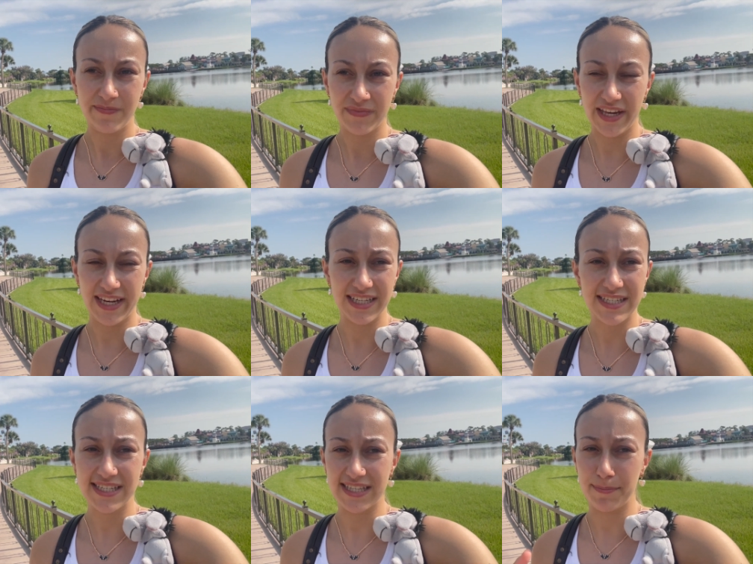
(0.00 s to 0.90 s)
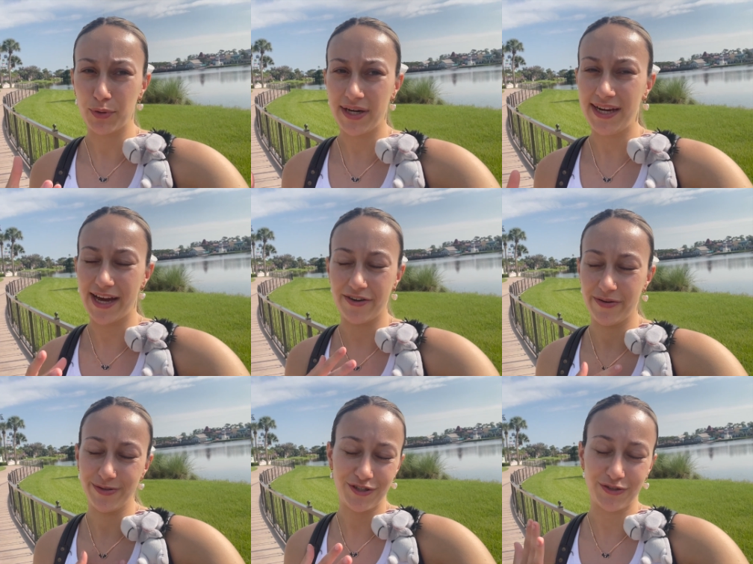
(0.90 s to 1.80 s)
like slippery. I don't know,
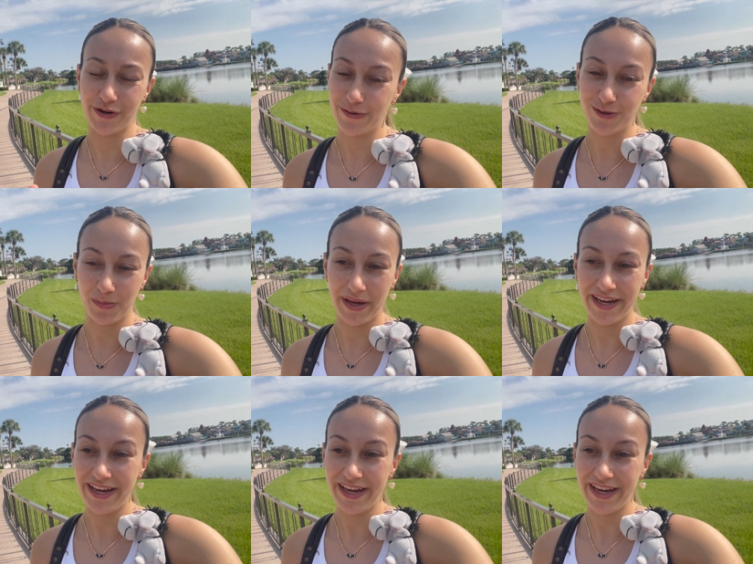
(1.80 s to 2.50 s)
it's just gross to me.